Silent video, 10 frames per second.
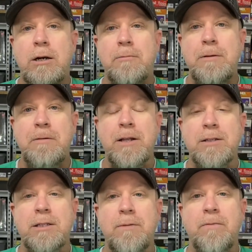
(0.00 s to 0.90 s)
We picked
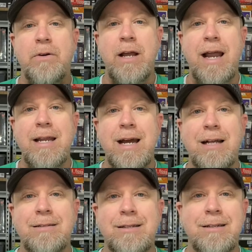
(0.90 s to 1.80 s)
this up for
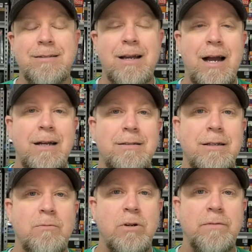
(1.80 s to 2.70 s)
99 cents, guys,
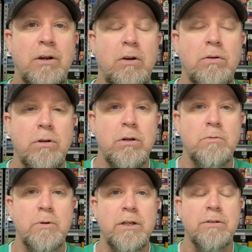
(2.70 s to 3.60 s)
in one of our local
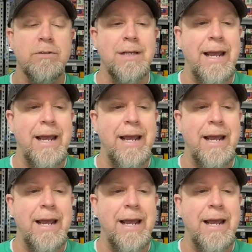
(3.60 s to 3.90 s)
Goodwills,